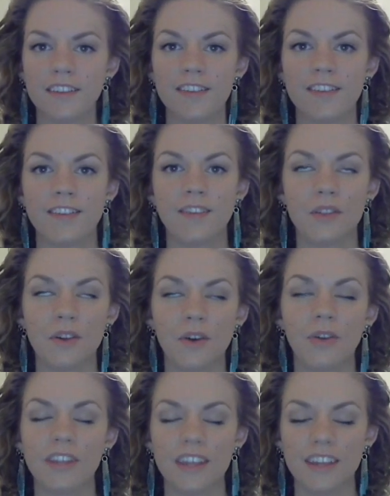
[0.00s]
So the
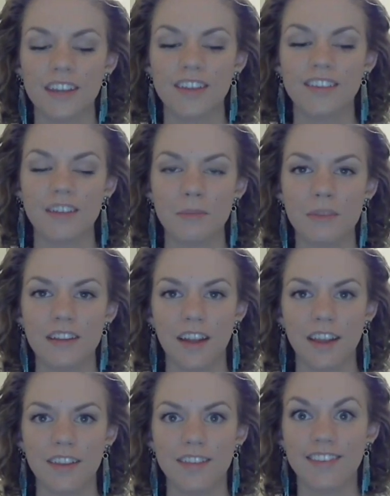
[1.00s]
whole key is to be
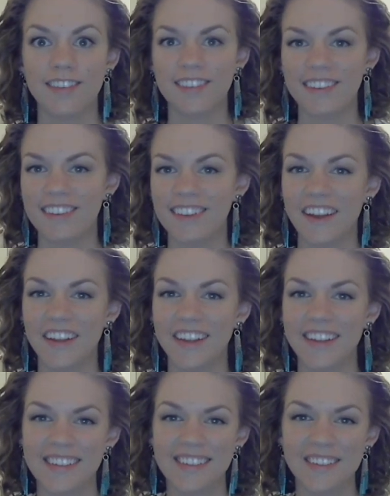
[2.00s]
nice and
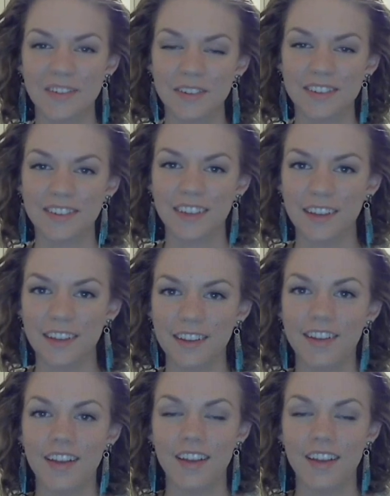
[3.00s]
kind to your skin,